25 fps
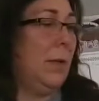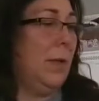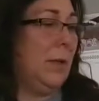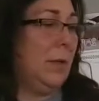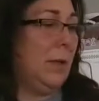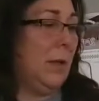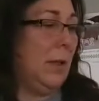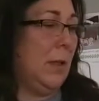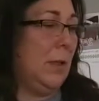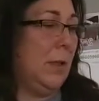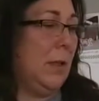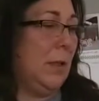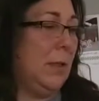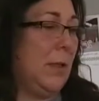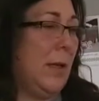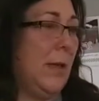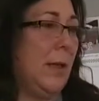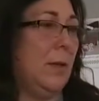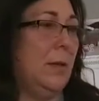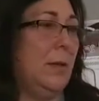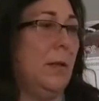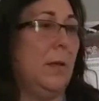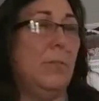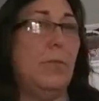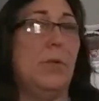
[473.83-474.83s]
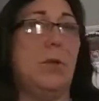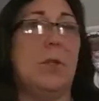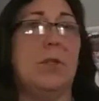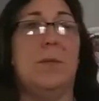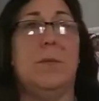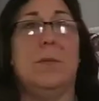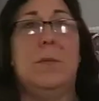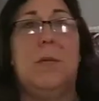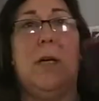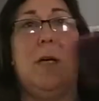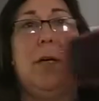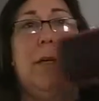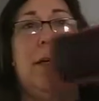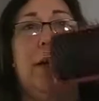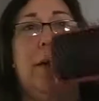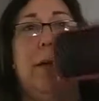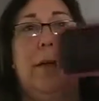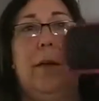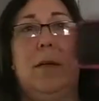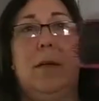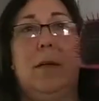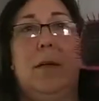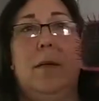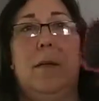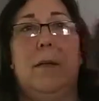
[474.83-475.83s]
It's a detangling brush from Conair.
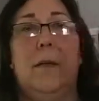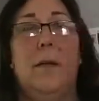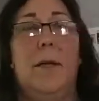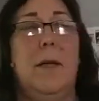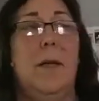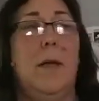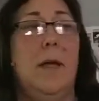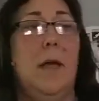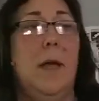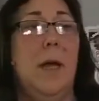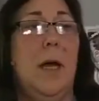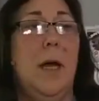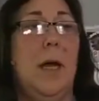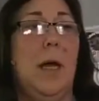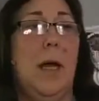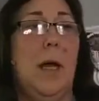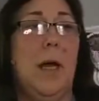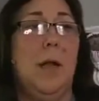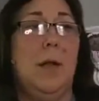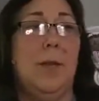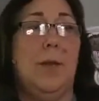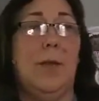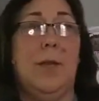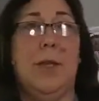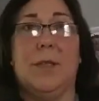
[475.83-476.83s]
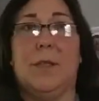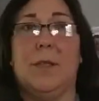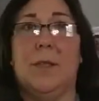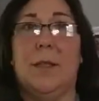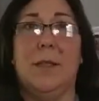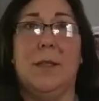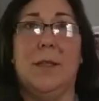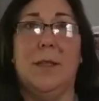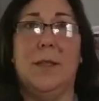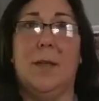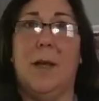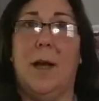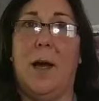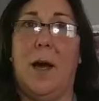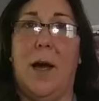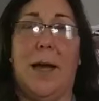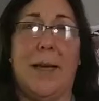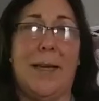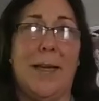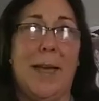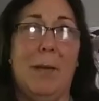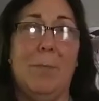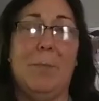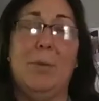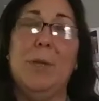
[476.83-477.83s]
This thing, I
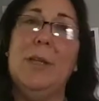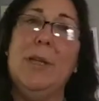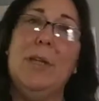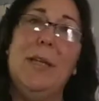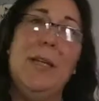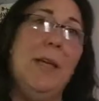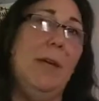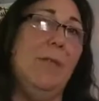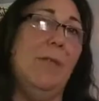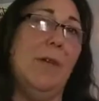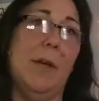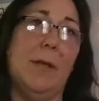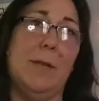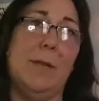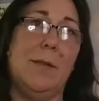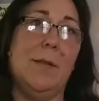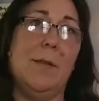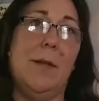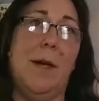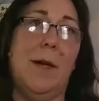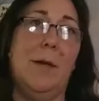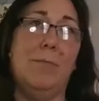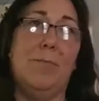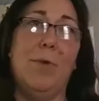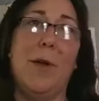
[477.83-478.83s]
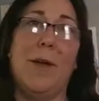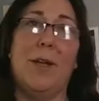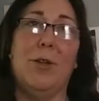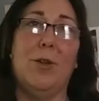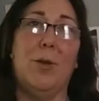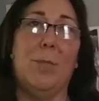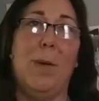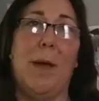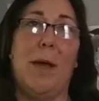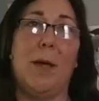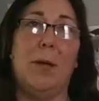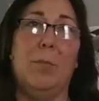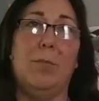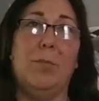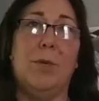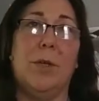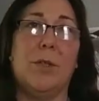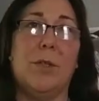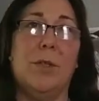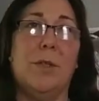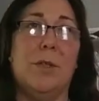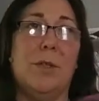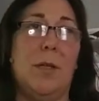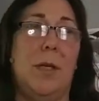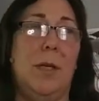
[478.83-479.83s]
can't believe it. Regular paddle
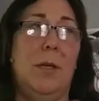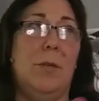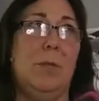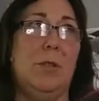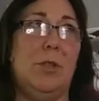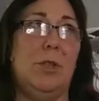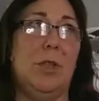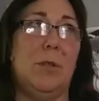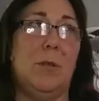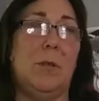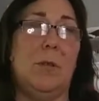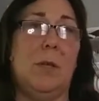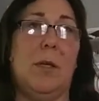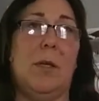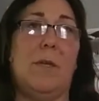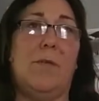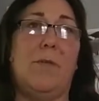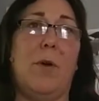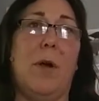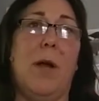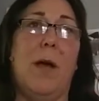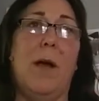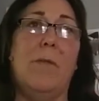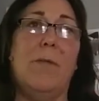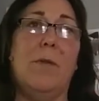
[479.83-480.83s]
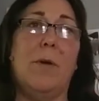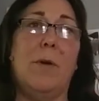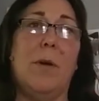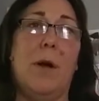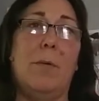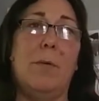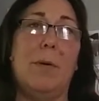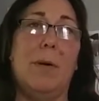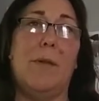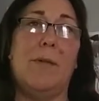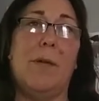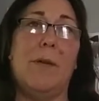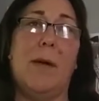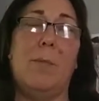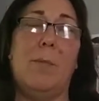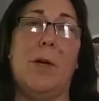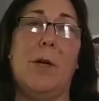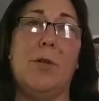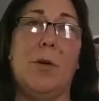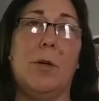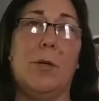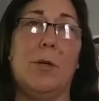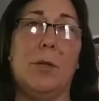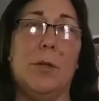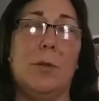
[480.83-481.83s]
brushes, it would just take forever. I would have to have my
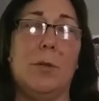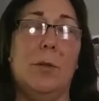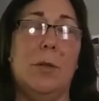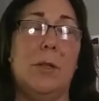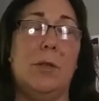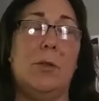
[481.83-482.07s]
daughter do it.